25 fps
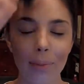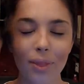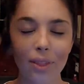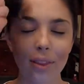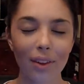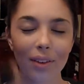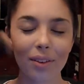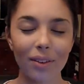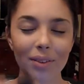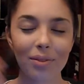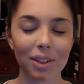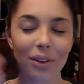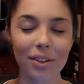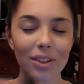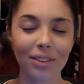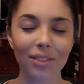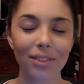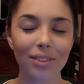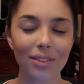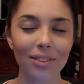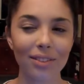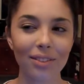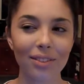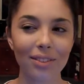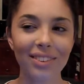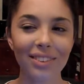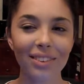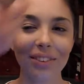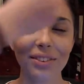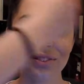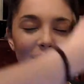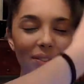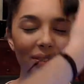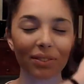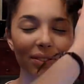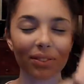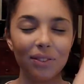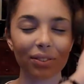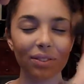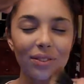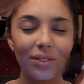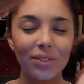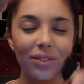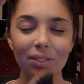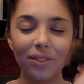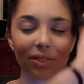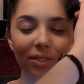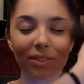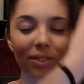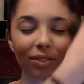And then I just go from the
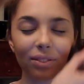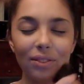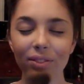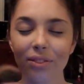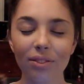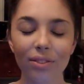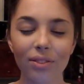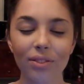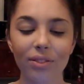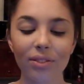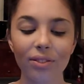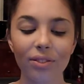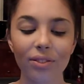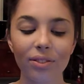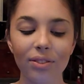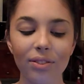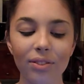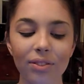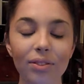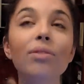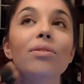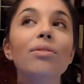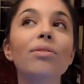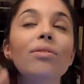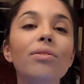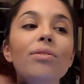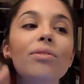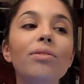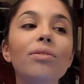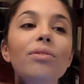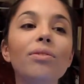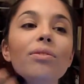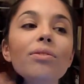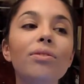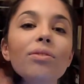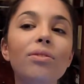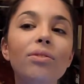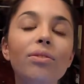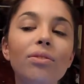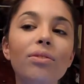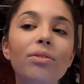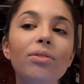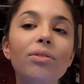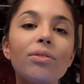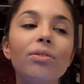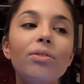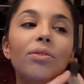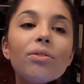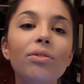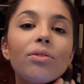sides of her face and under her
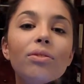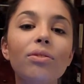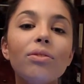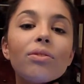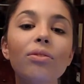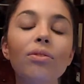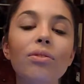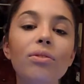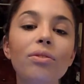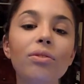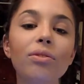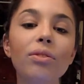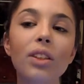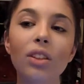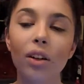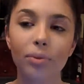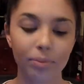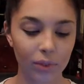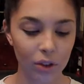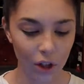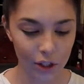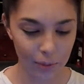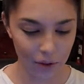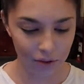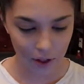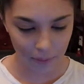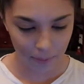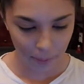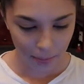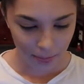neck just to give her an